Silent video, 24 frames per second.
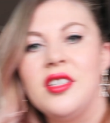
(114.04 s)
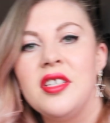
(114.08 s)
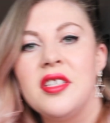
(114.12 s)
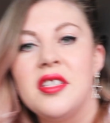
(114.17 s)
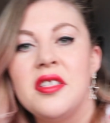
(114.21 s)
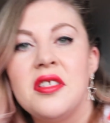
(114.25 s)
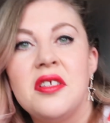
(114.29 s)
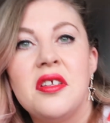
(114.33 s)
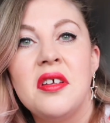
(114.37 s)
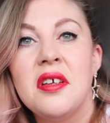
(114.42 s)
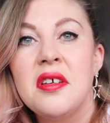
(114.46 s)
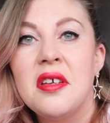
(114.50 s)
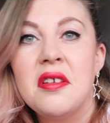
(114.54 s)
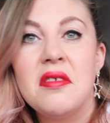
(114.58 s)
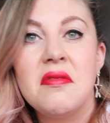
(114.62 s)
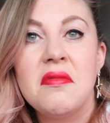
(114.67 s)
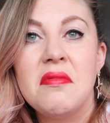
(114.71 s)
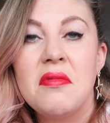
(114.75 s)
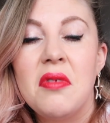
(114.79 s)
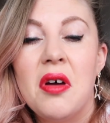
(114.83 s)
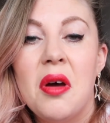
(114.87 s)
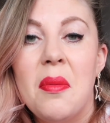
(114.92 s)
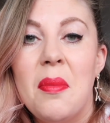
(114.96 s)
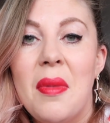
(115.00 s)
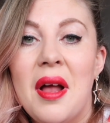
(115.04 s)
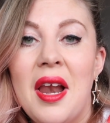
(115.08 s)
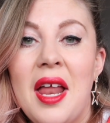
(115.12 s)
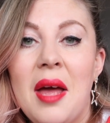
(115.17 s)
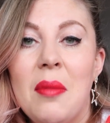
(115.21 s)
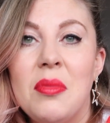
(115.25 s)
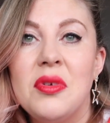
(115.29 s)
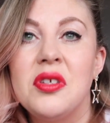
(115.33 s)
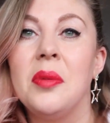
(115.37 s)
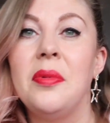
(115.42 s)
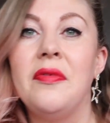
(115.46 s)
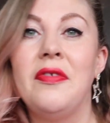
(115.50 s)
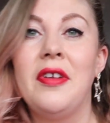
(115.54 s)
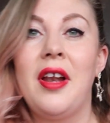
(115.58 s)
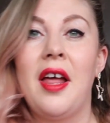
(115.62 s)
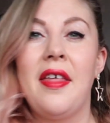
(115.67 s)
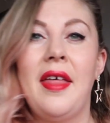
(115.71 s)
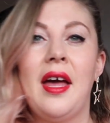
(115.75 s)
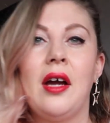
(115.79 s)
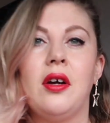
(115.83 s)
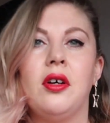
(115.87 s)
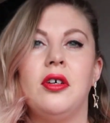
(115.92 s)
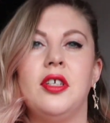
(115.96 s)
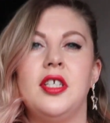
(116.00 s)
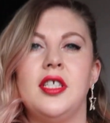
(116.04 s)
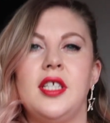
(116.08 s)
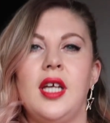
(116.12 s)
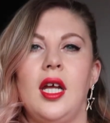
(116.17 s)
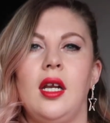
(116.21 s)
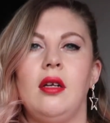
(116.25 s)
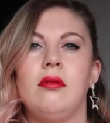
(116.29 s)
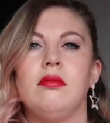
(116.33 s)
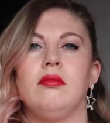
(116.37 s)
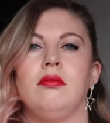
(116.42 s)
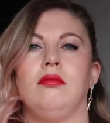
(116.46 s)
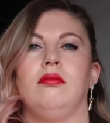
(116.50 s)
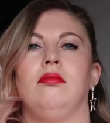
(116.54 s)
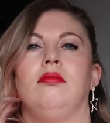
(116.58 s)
just on my laptop, if you like that content,